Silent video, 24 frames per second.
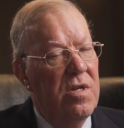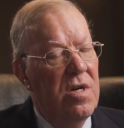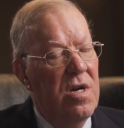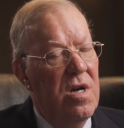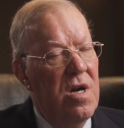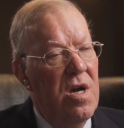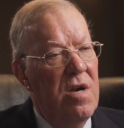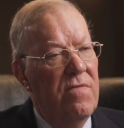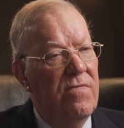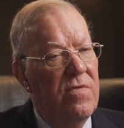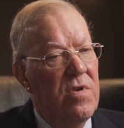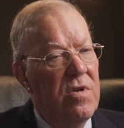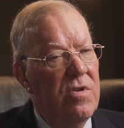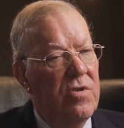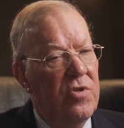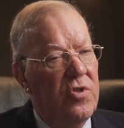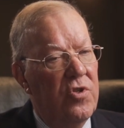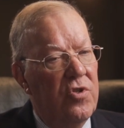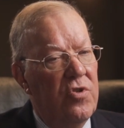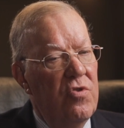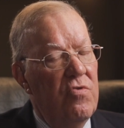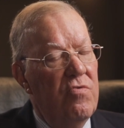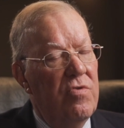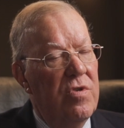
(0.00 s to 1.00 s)
I've got a
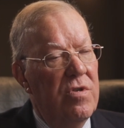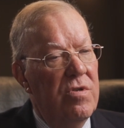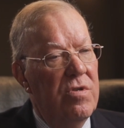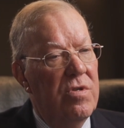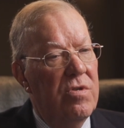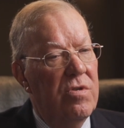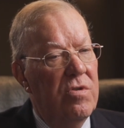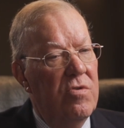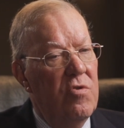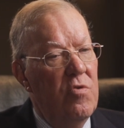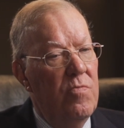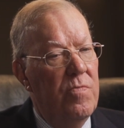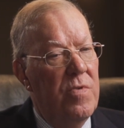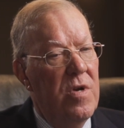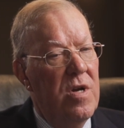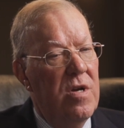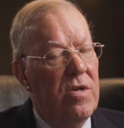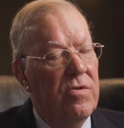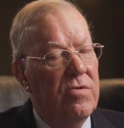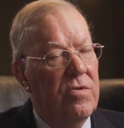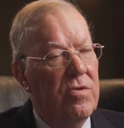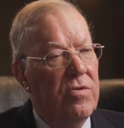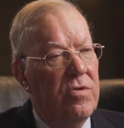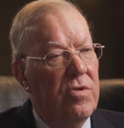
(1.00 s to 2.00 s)
student who
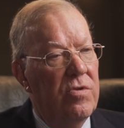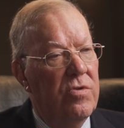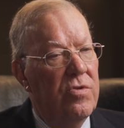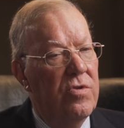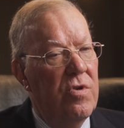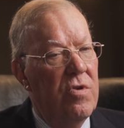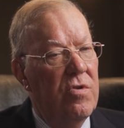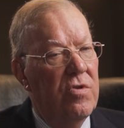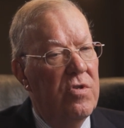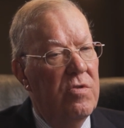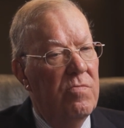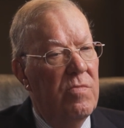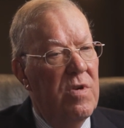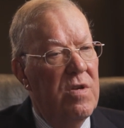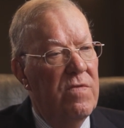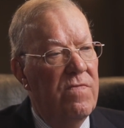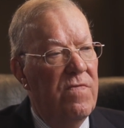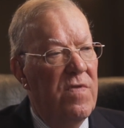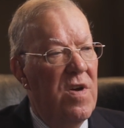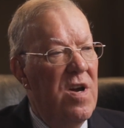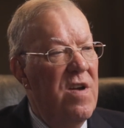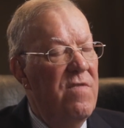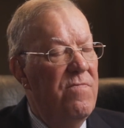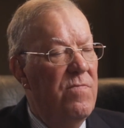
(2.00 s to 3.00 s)
pastors a church about
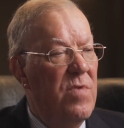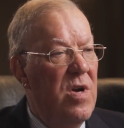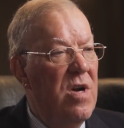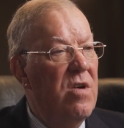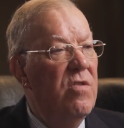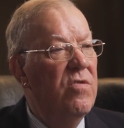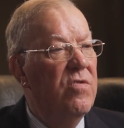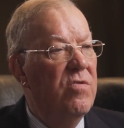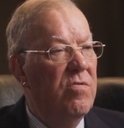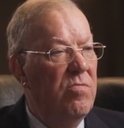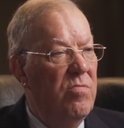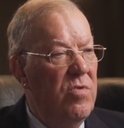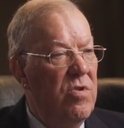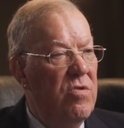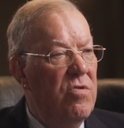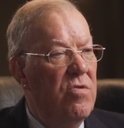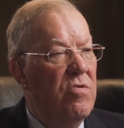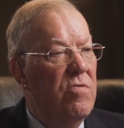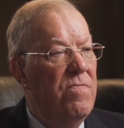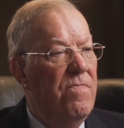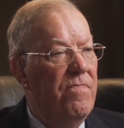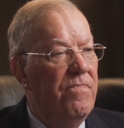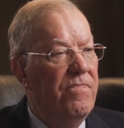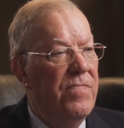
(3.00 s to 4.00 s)
five miles from you.